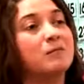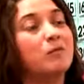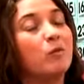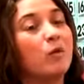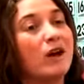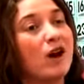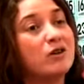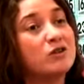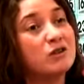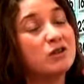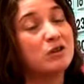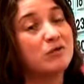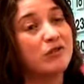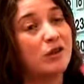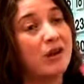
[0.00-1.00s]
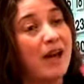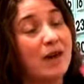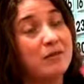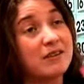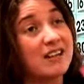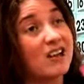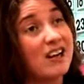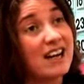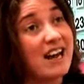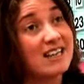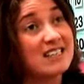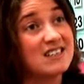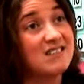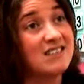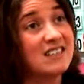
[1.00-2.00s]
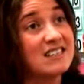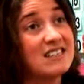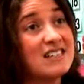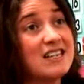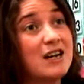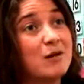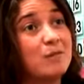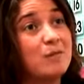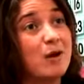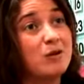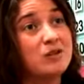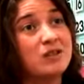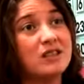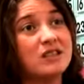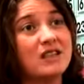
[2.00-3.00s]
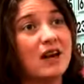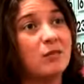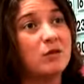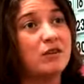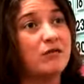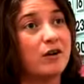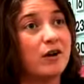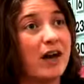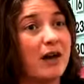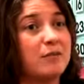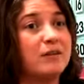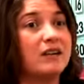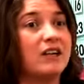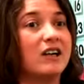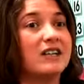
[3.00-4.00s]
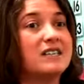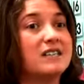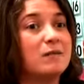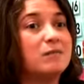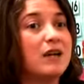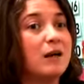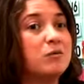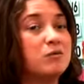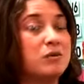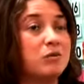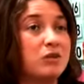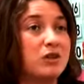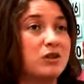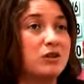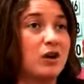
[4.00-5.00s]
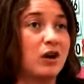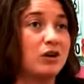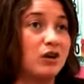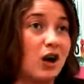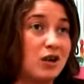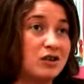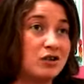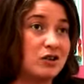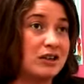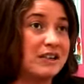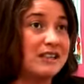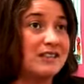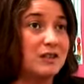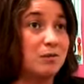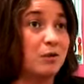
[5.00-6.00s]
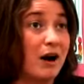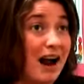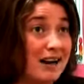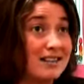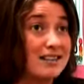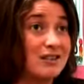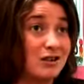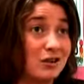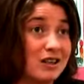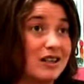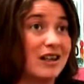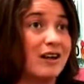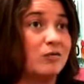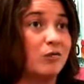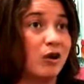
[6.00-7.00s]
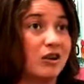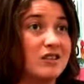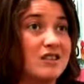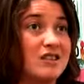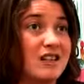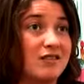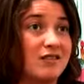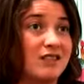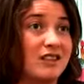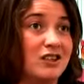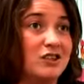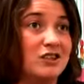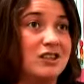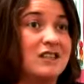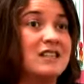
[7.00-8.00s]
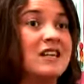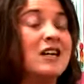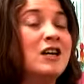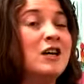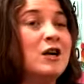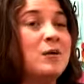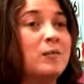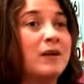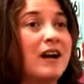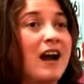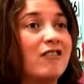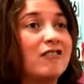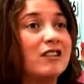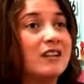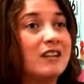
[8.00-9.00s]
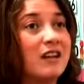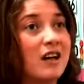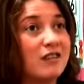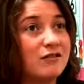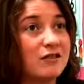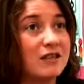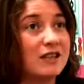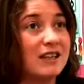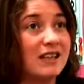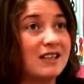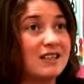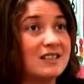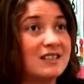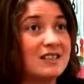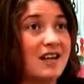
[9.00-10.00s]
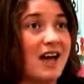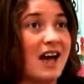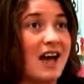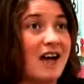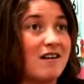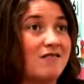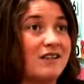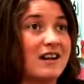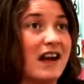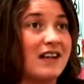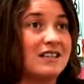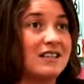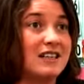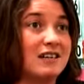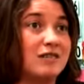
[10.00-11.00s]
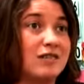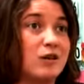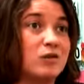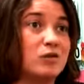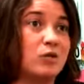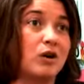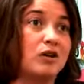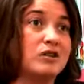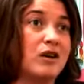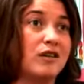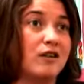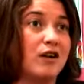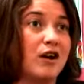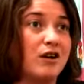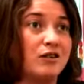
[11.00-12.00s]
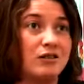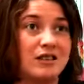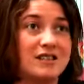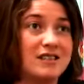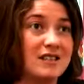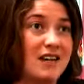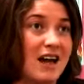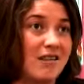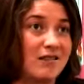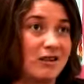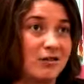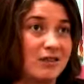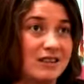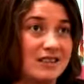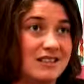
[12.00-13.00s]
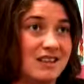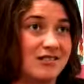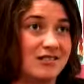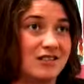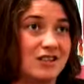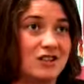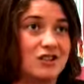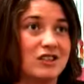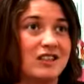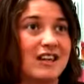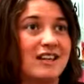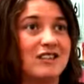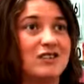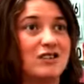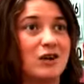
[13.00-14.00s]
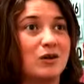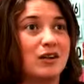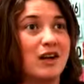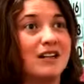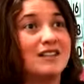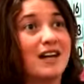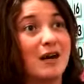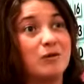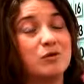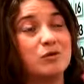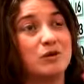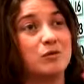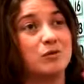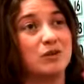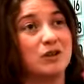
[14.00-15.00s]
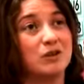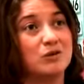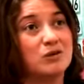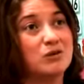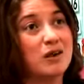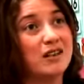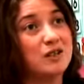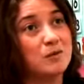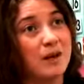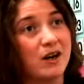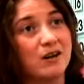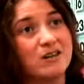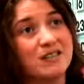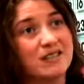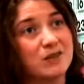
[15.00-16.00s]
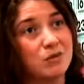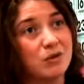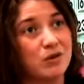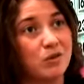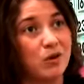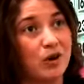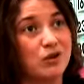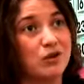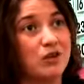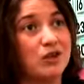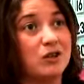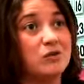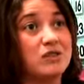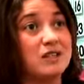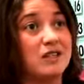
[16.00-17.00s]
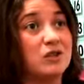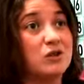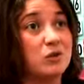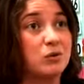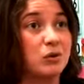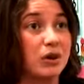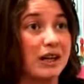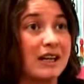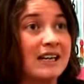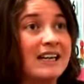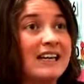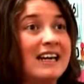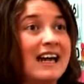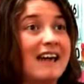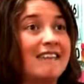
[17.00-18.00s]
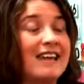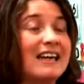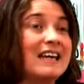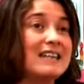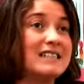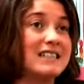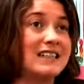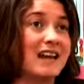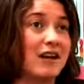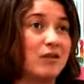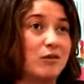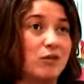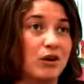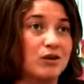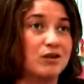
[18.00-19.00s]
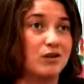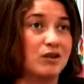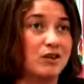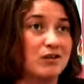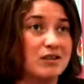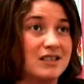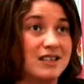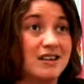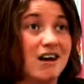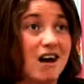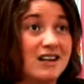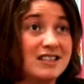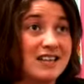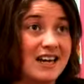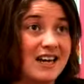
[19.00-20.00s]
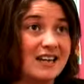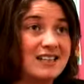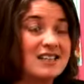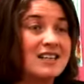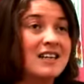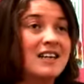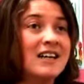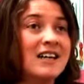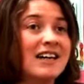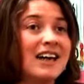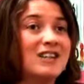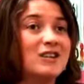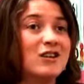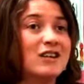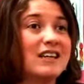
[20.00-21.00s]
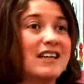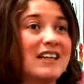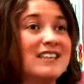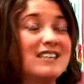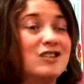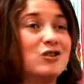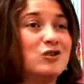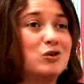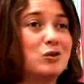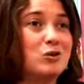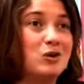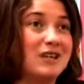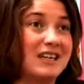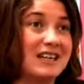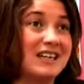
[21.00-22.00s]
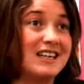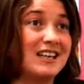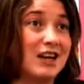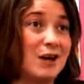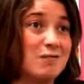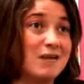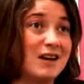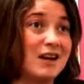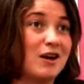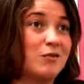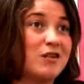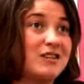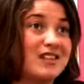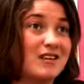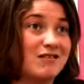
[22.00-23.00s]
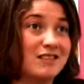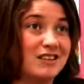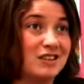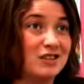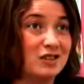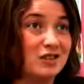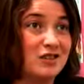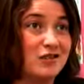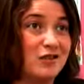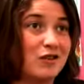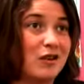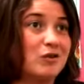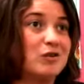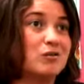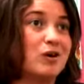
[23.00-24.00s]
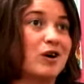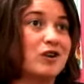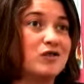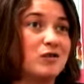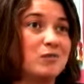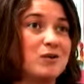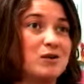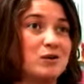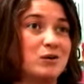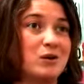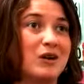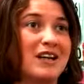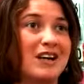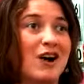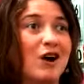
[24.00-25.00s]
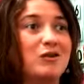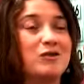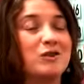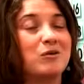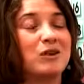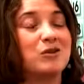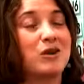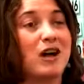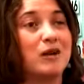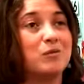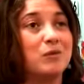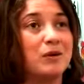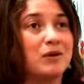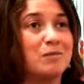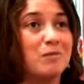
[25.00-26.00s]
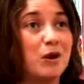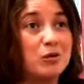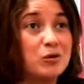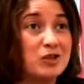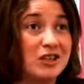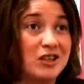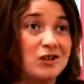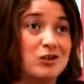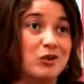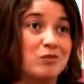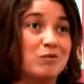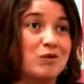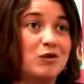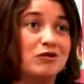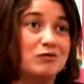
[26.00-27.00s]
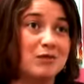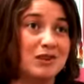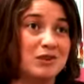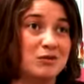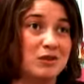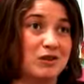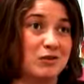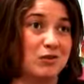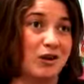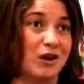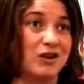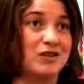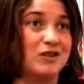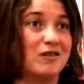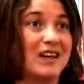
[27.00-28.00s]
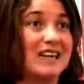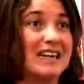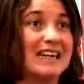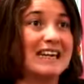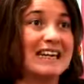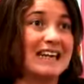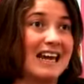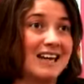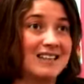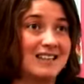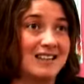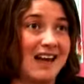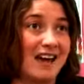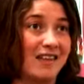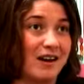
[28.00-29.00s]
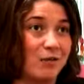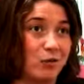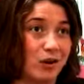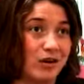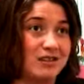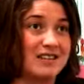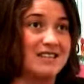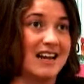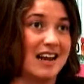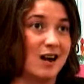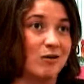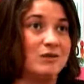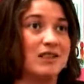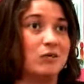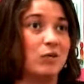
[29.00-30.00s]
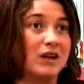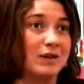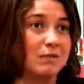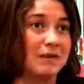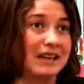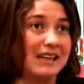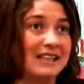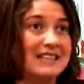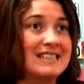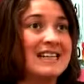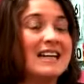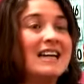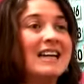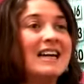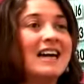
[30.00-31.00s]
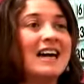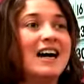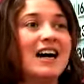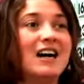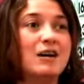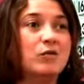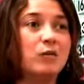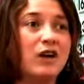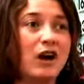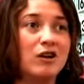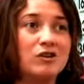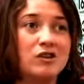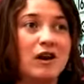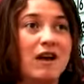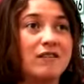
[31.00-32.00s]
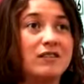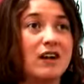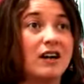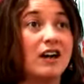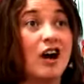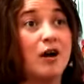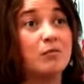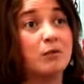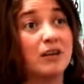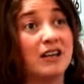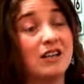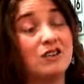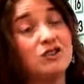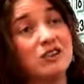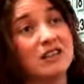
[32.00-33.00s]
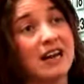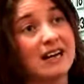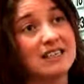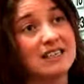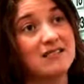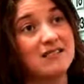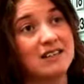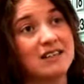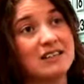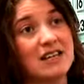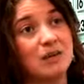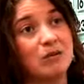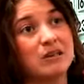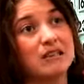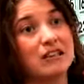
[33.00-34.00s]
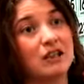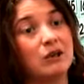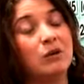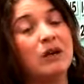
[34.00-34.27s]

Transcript: We also vocabulary activities. Most of the time with vocabulary, sometimes we will use our glossary to practice looking up words and definitions, but I really like for the kids to have an idea of those words on their own instead of having a written definition. And so a lot of times we will use transparencies where the words are used in a story, and they can see how the words are used in context. And so the kids enjoy coming up with definitions for those words from the story, and also we try to put motions or movements with the words so they can connect to how that word sounds and what it means. We also have a lot of comprehension activities that we do.